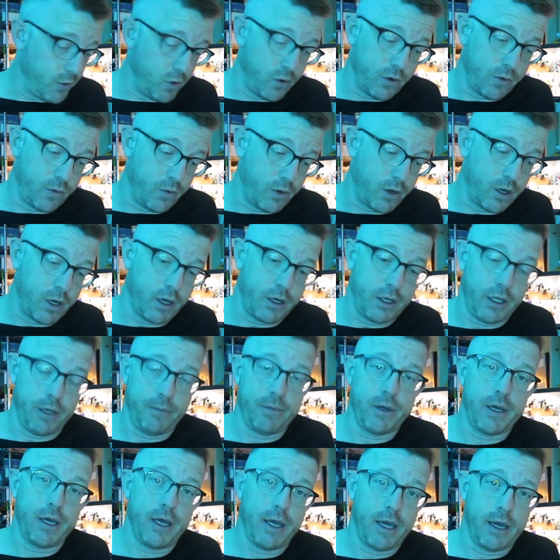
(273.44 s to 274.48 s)
order one on
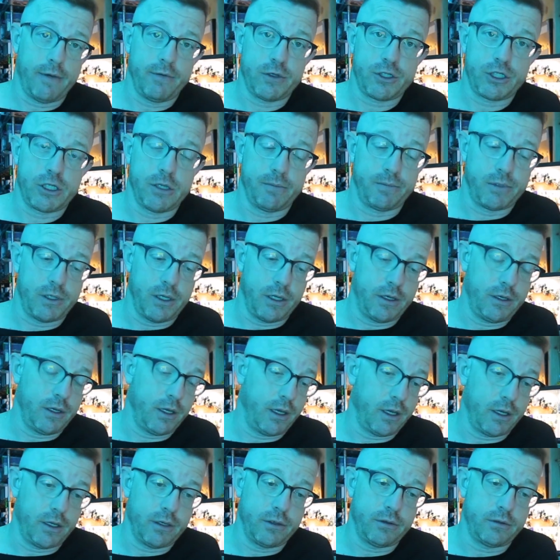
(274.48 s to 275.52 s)
eBay, have it shipped in,
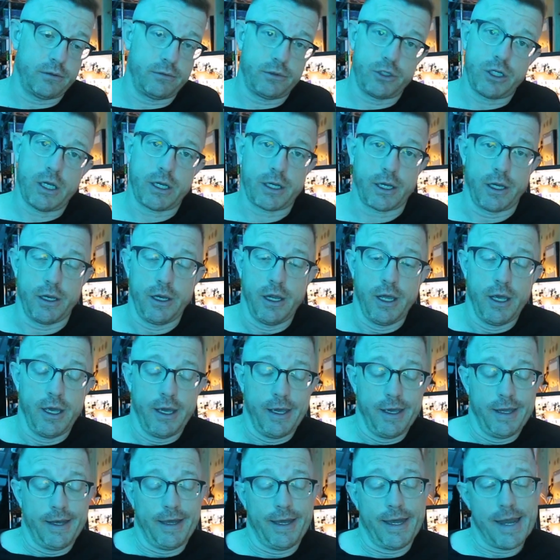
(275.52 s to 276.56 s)
and check it.
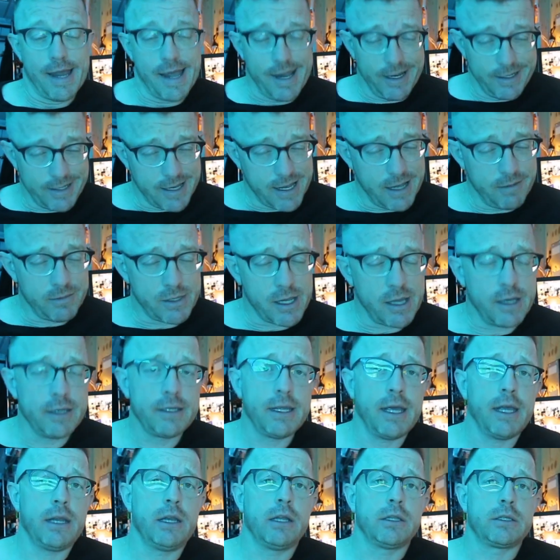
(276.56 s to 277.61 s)
9 times out of
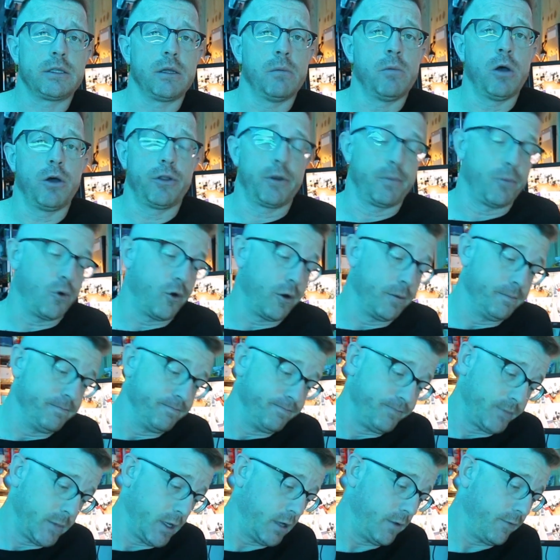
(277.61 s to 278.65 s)
10, it's the motherboard,
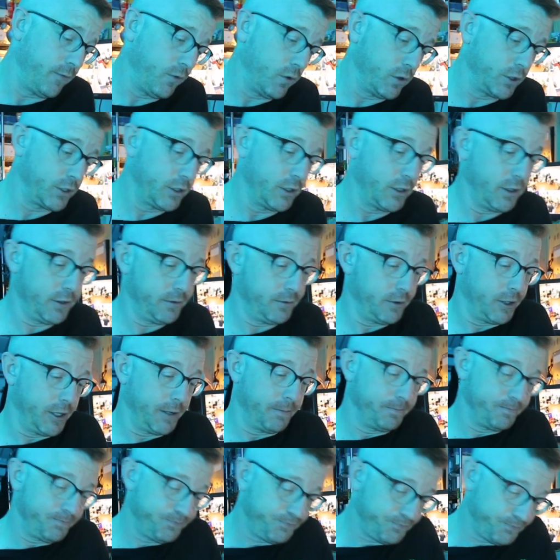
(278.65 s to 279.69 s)
unfortunately.
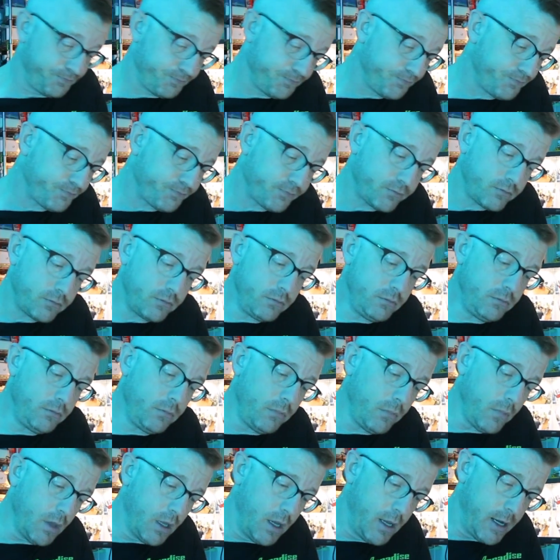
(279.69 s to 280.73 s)

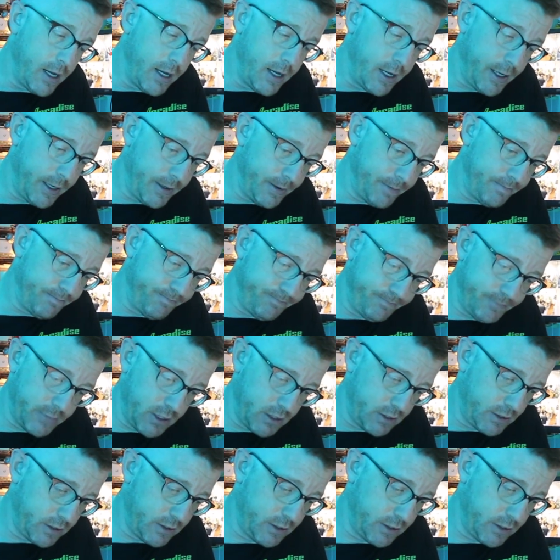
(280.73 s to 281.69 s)
Let's